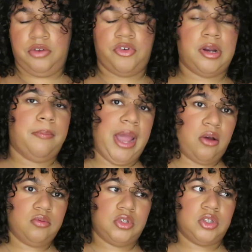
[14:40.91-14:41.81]

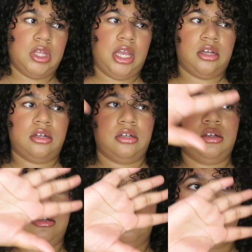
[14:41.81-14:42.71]
amounts? Like,
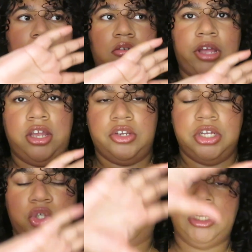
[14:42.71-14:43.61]
okay, you
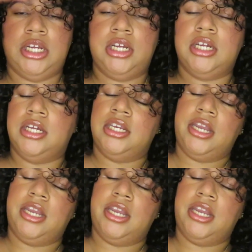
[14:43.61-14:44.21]
did 20,